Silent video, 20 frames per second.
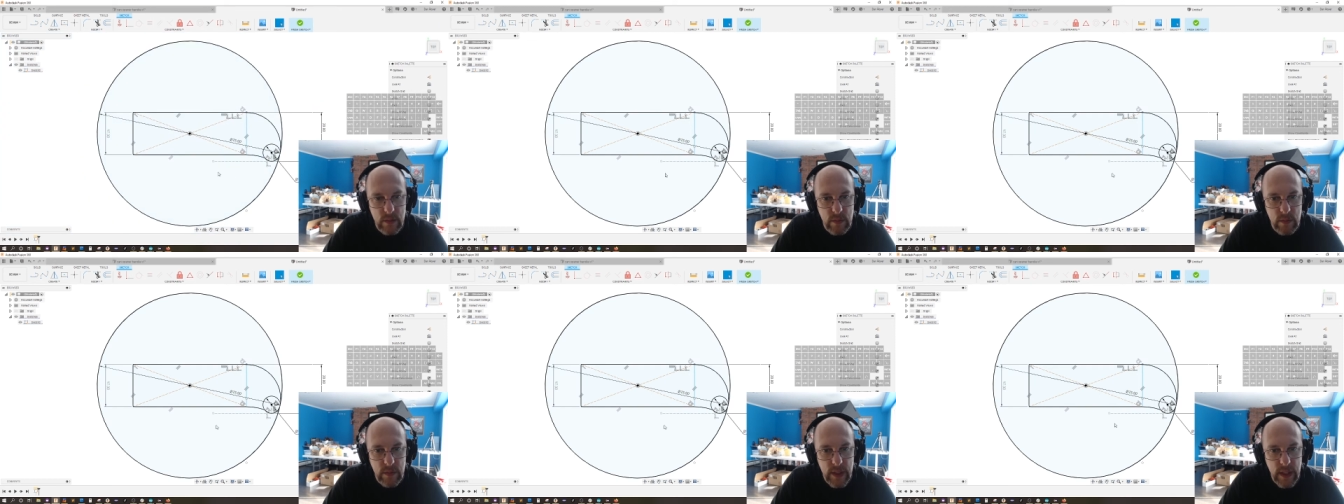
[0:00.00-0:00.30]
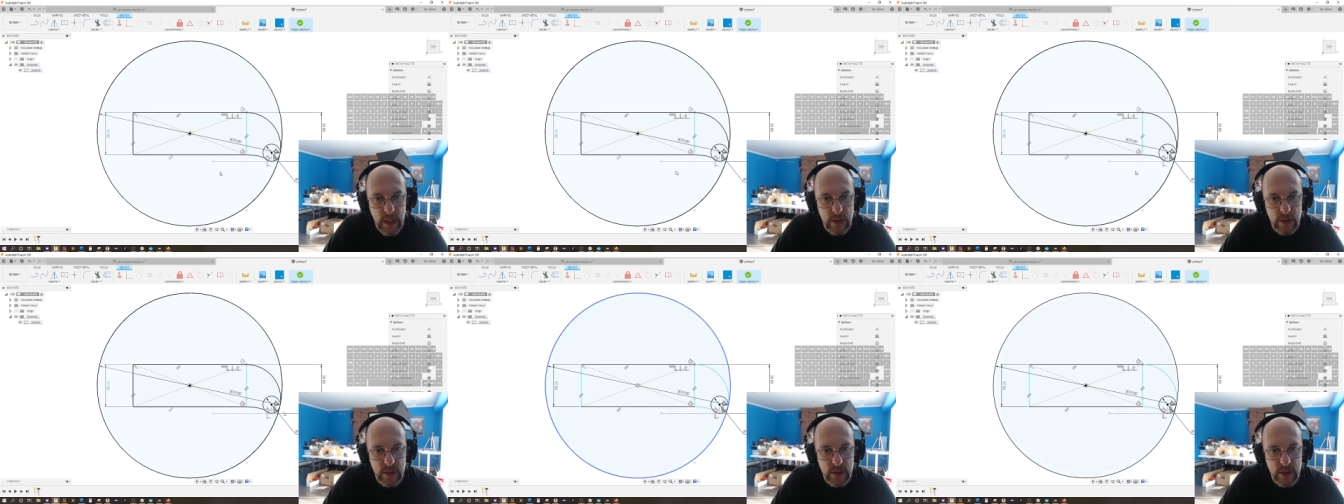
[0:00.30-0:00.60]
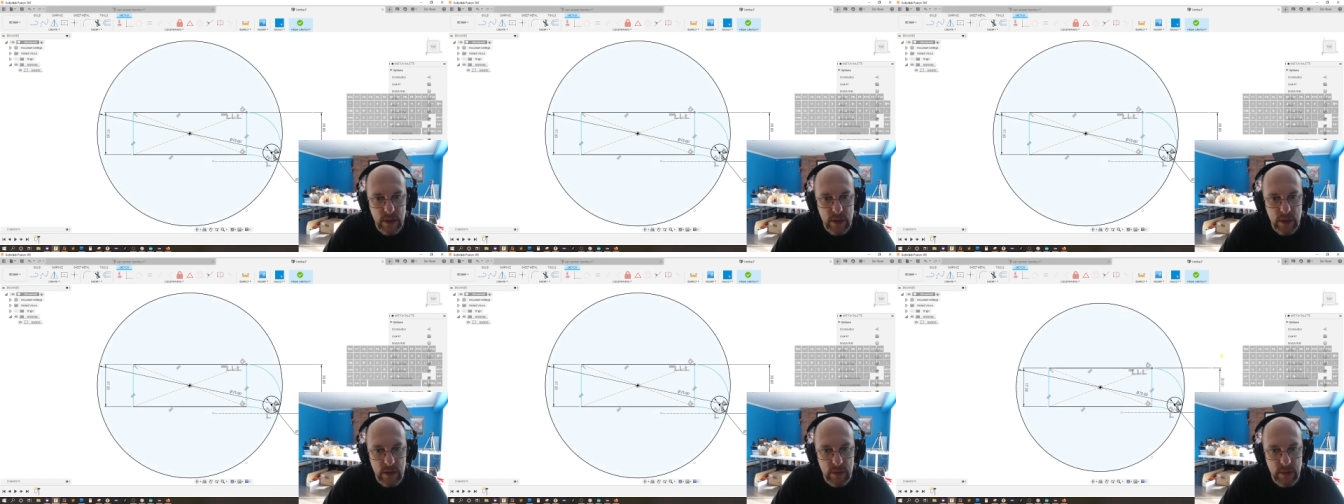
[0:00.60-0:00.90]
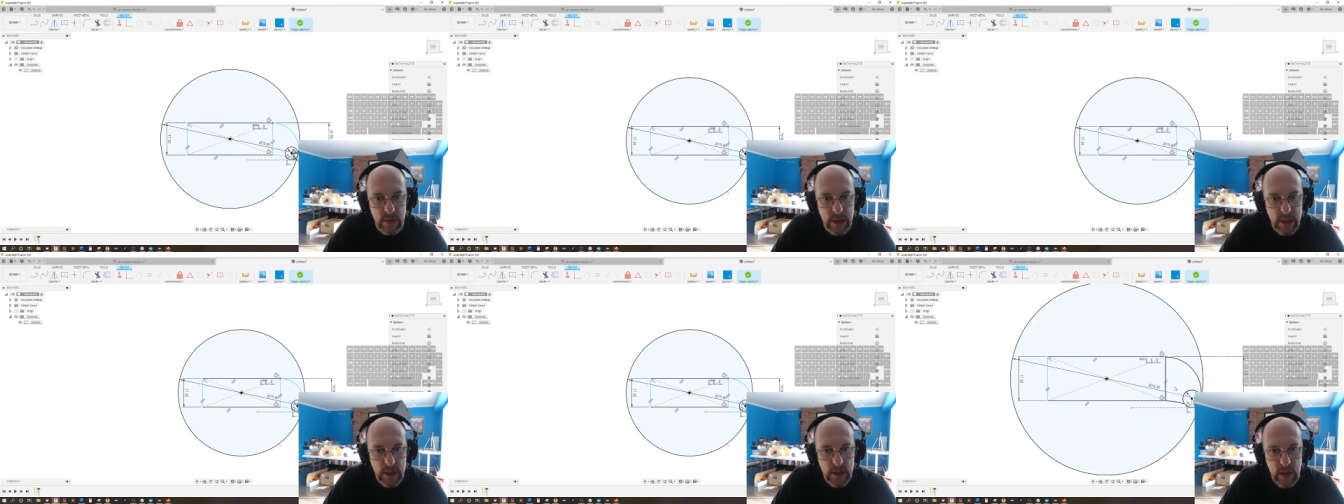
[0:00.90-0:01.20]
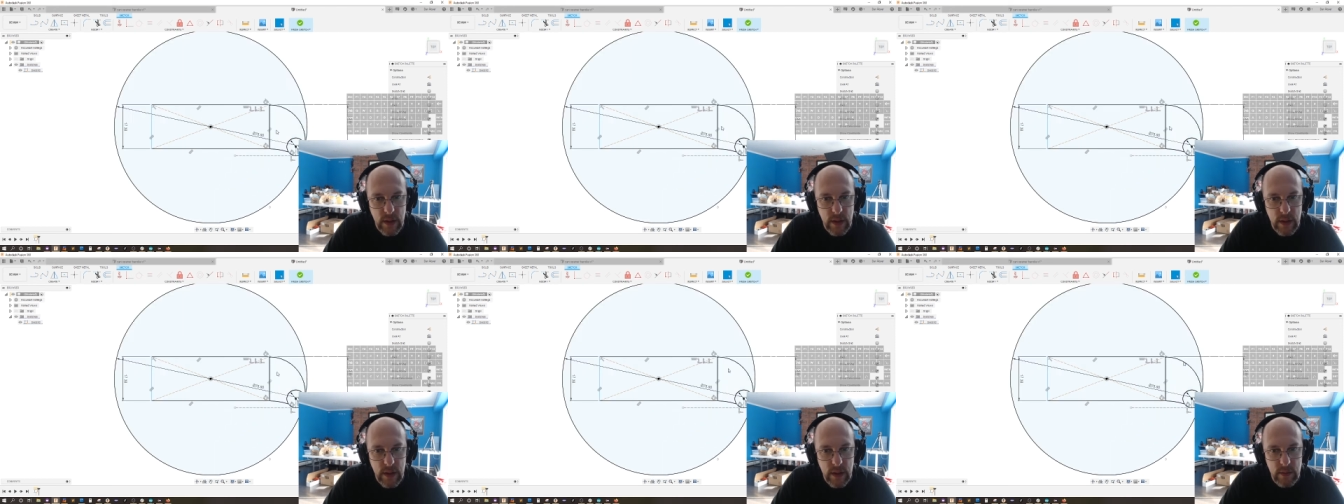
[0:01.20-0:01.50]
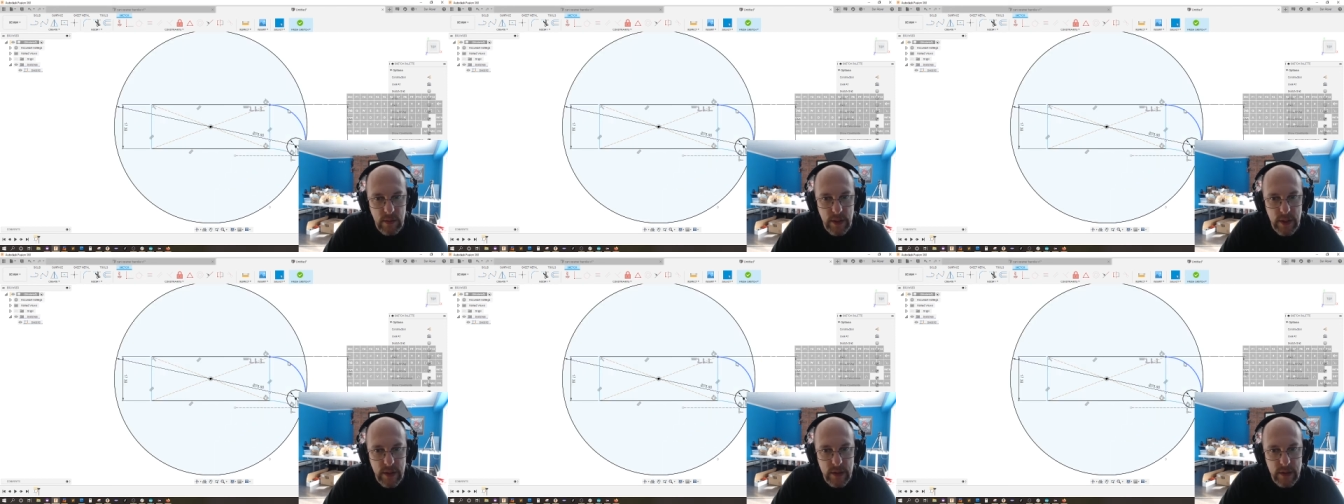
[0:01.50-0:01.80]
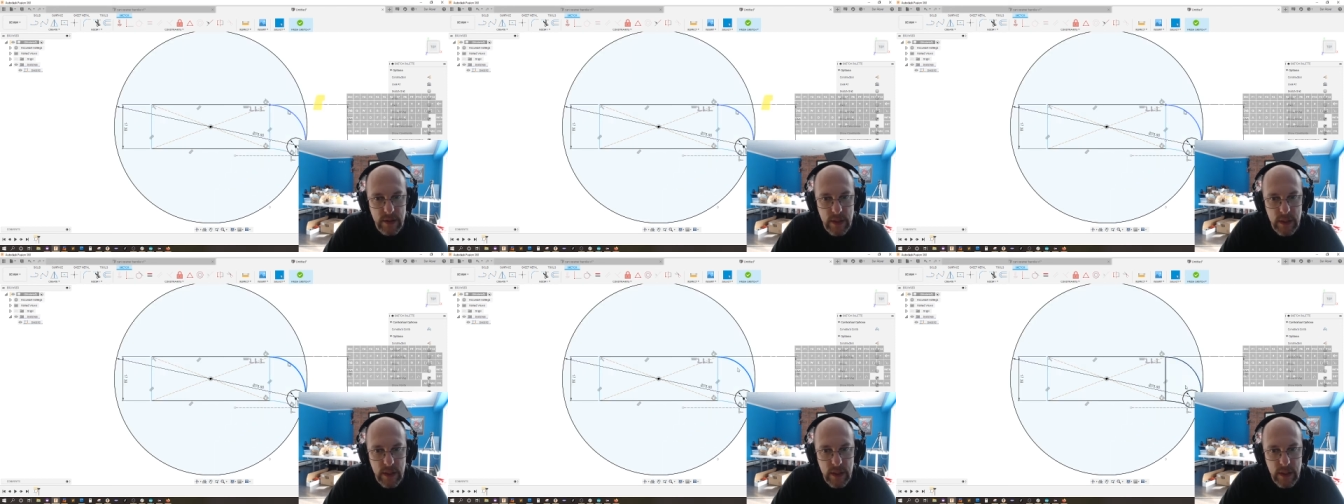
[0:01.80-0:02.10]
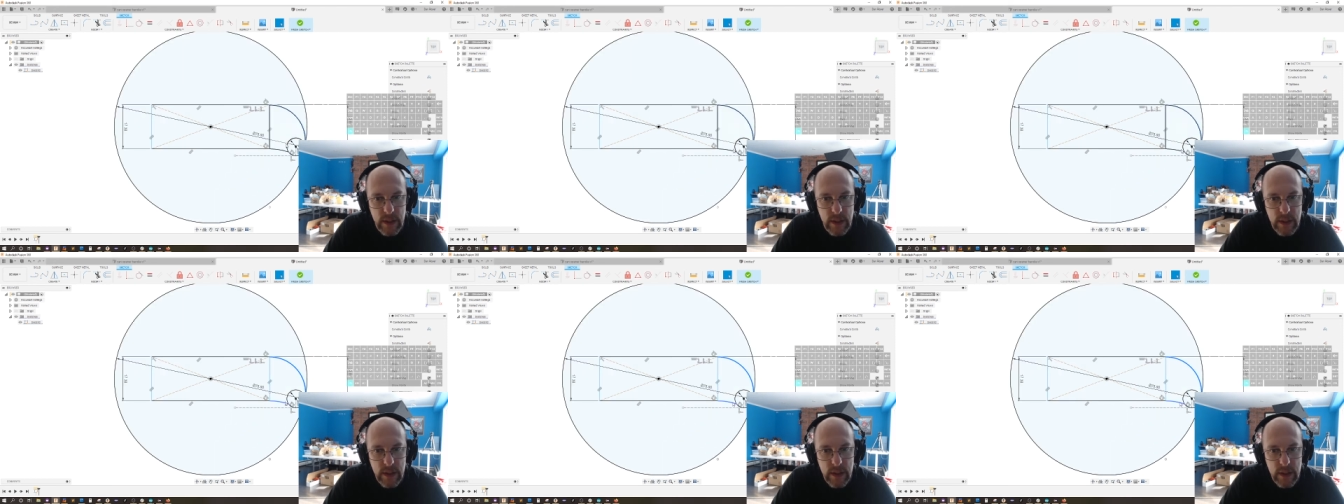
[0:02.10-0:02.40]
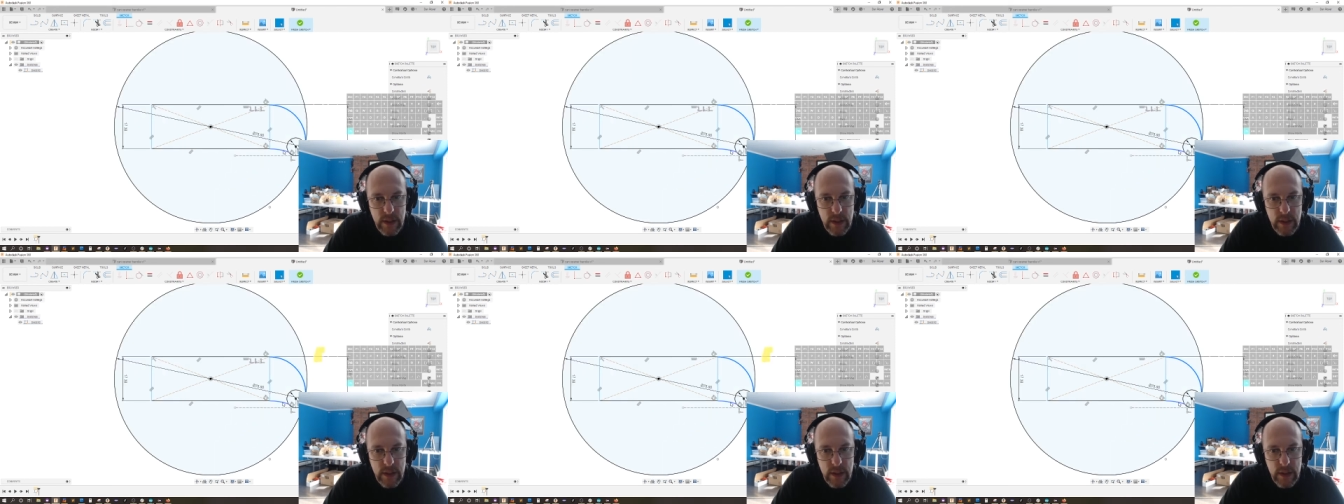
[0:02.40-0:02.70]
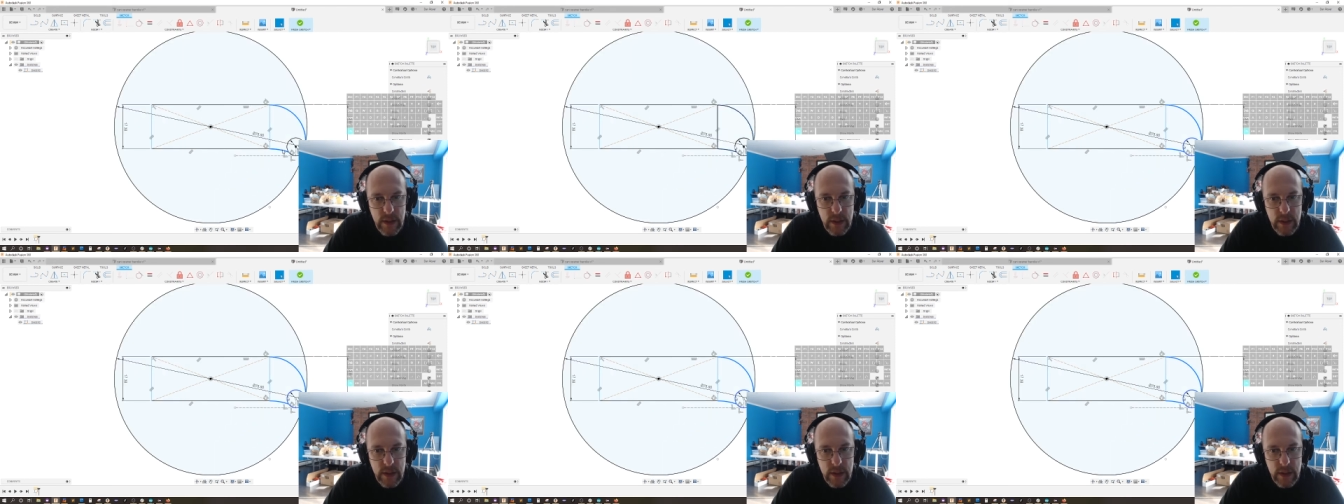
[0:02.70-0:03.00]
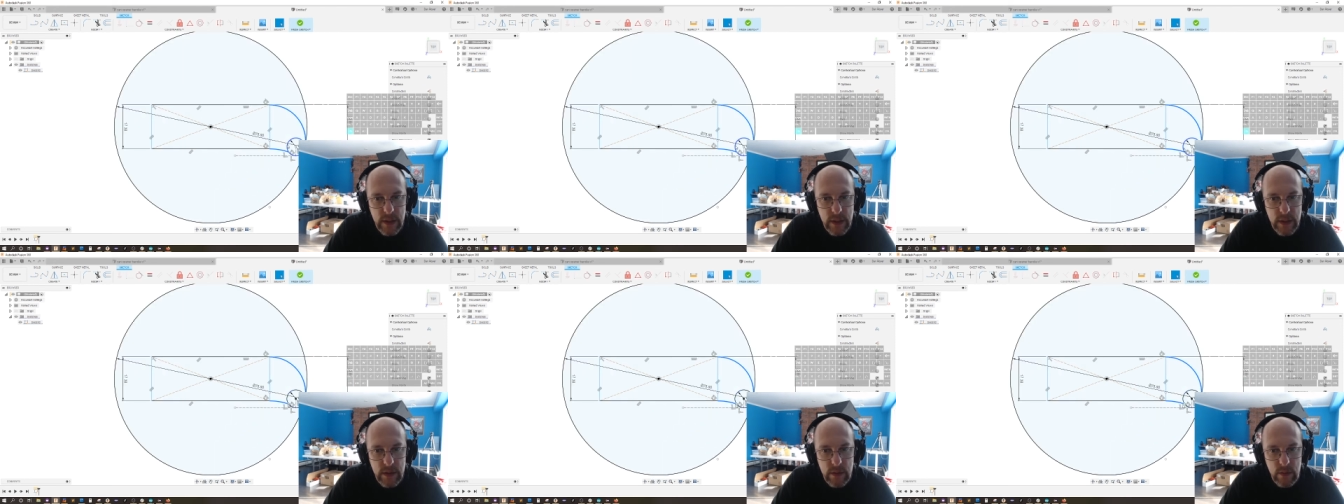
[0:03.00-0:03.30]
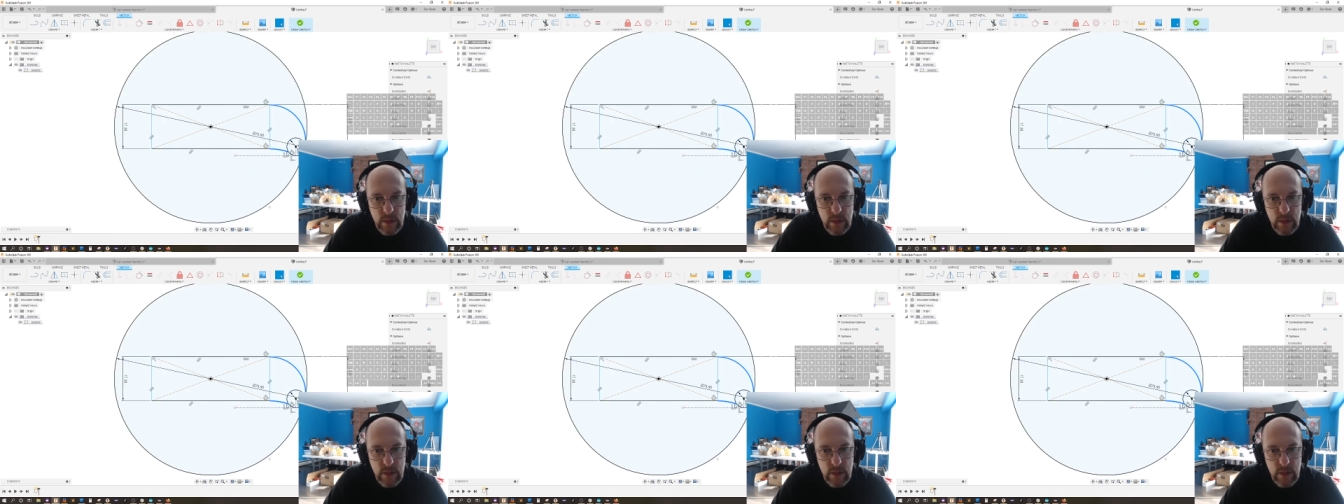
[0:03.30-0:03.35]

that looks good to me. I will now take this and this.